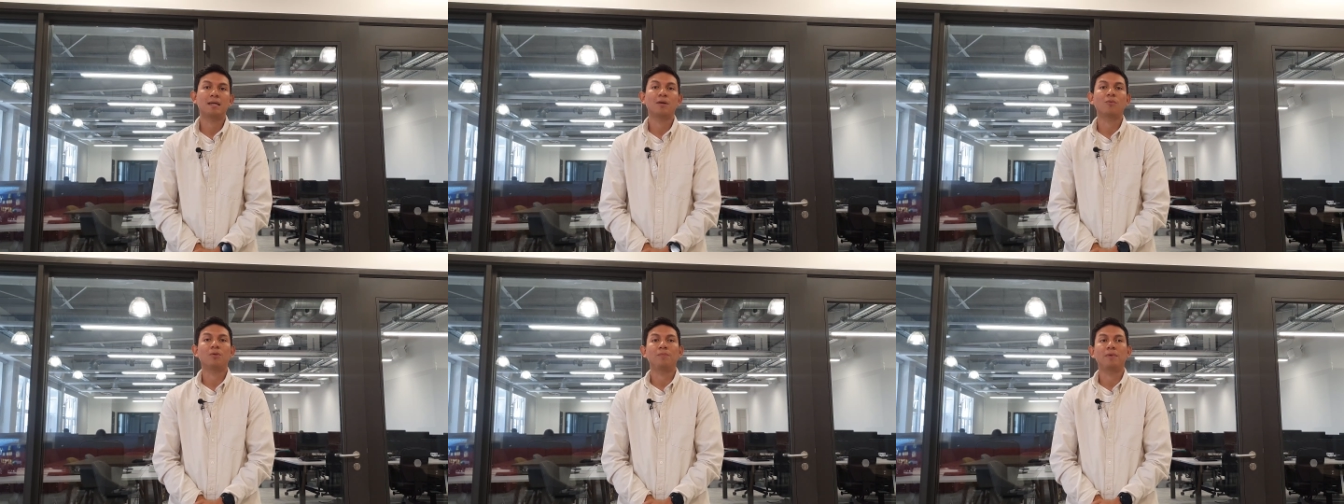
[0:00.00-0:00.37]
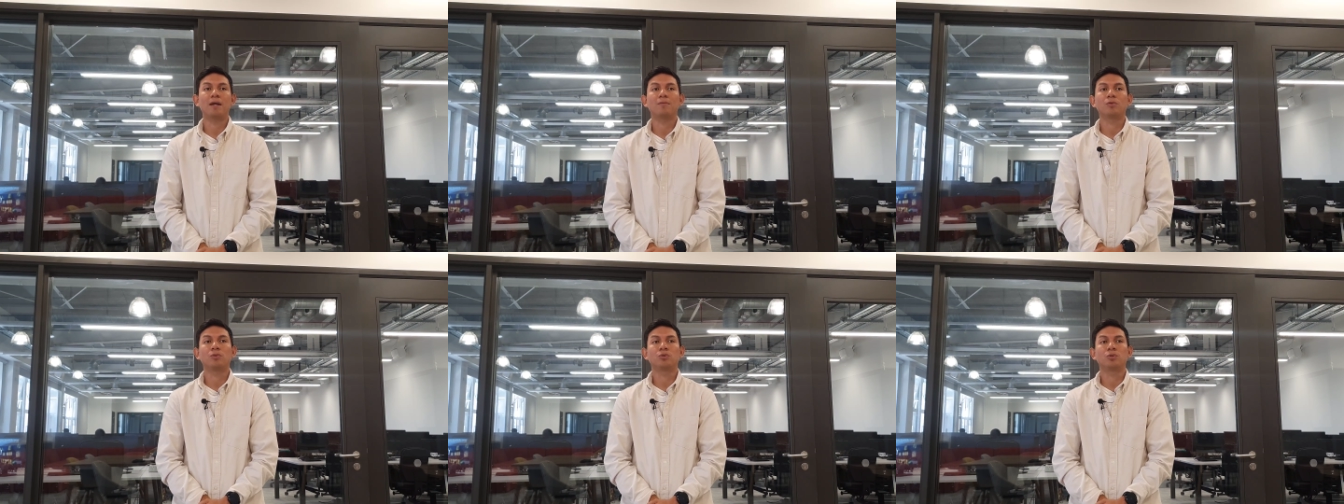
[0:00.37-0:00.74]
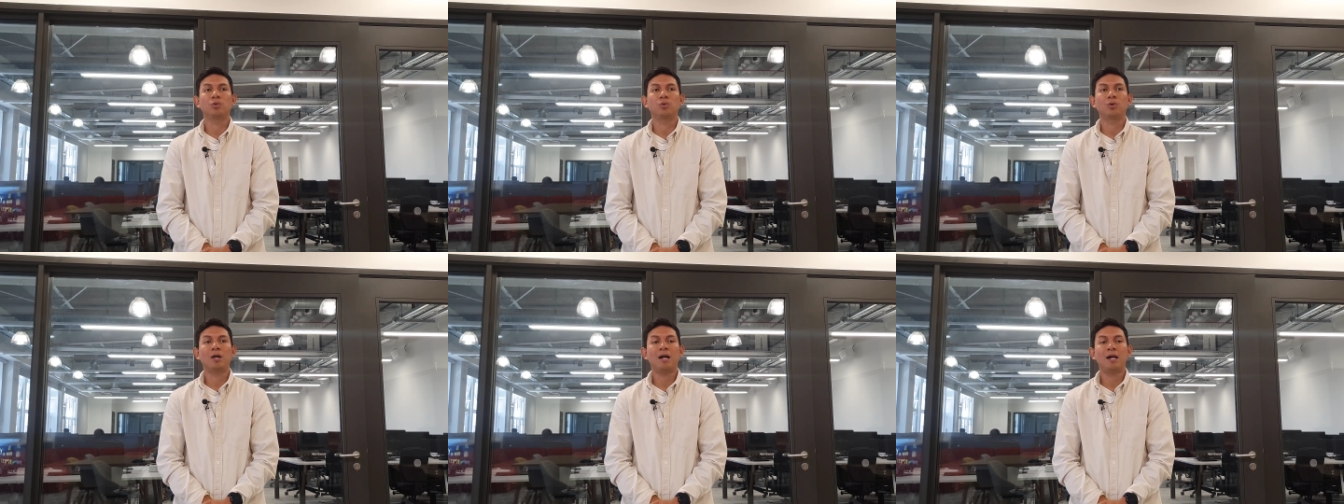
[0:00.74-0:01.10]
They will be able
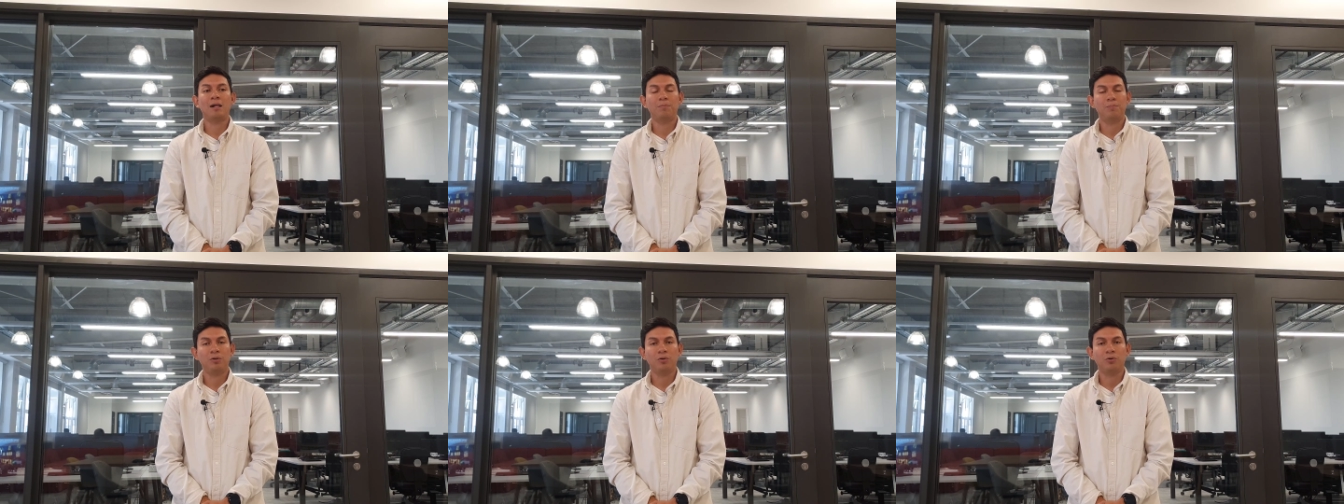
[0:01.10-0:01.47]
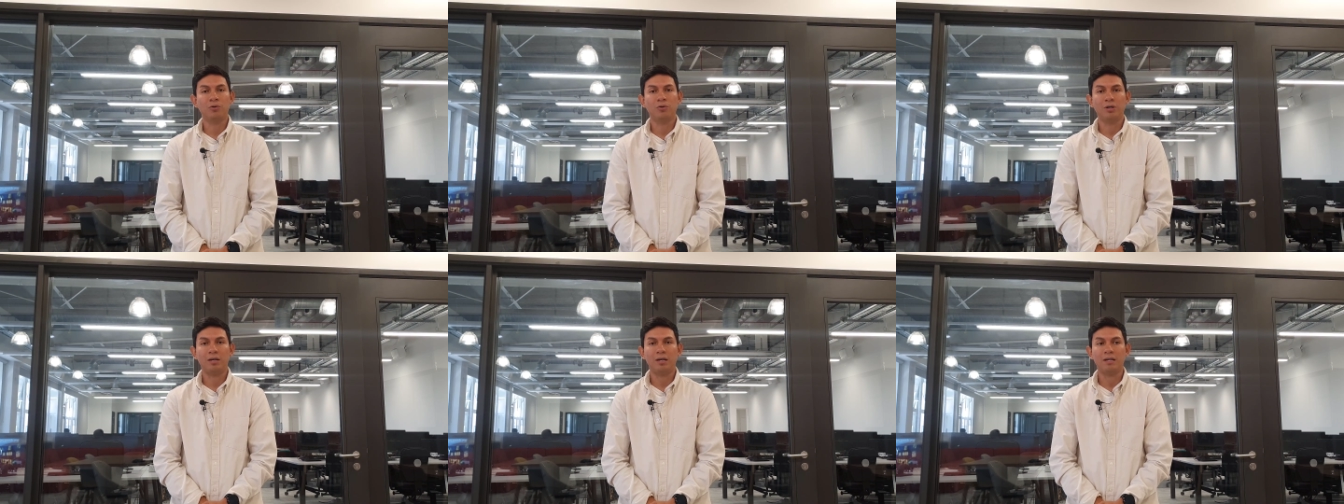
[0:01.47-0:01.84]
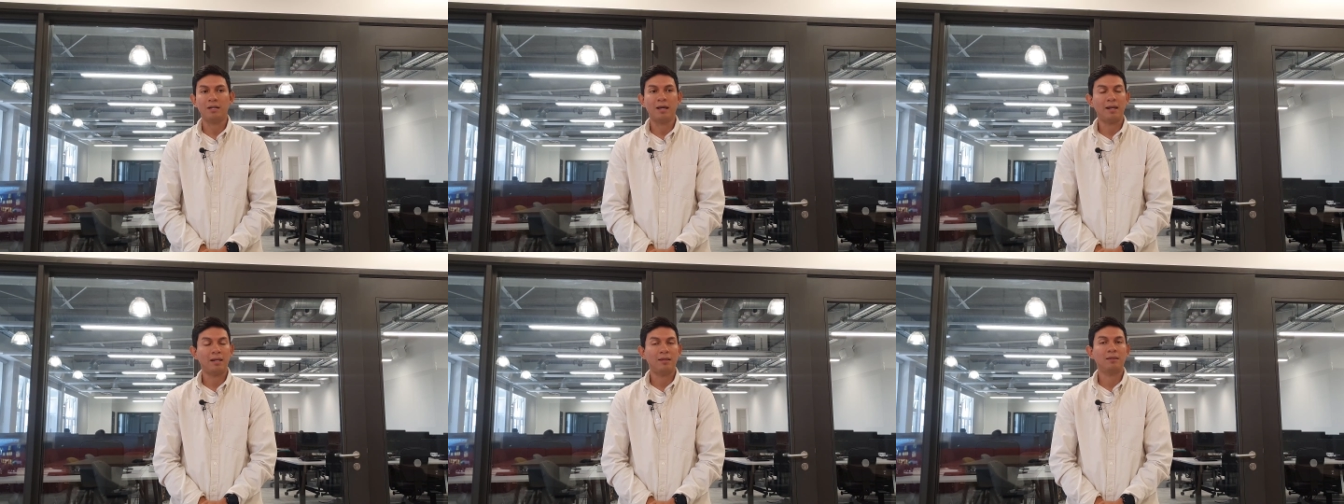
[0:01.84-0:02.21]
to help you
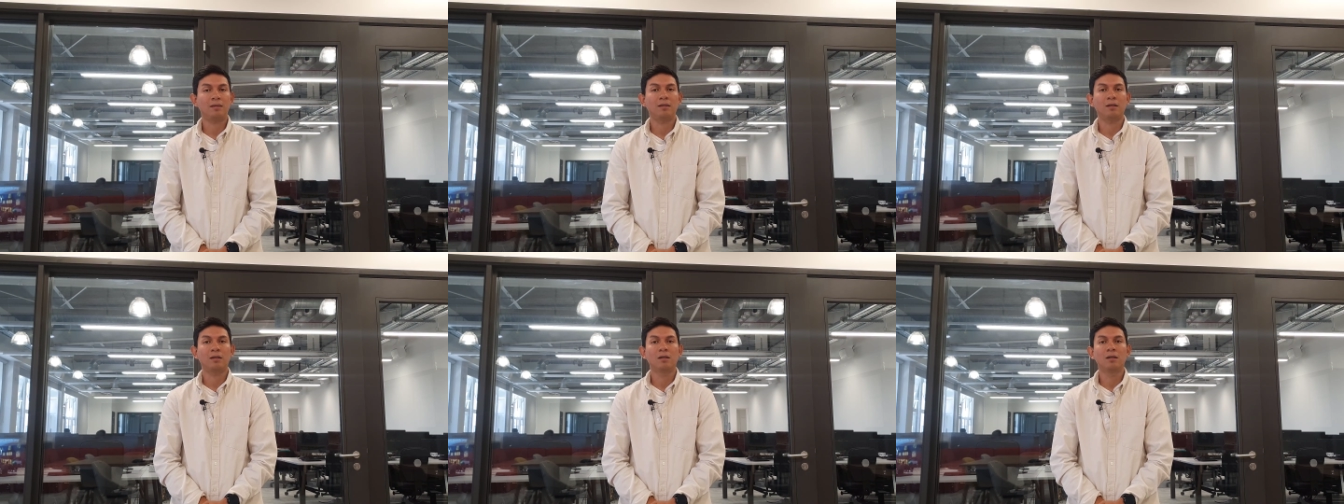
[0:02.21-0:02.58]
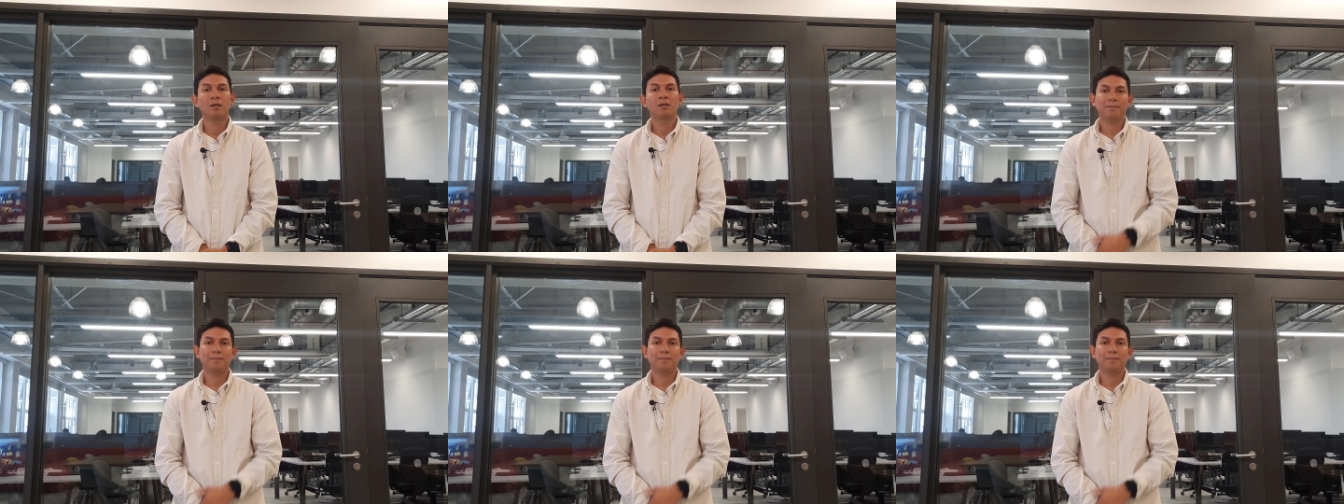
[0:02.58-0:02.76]
in anything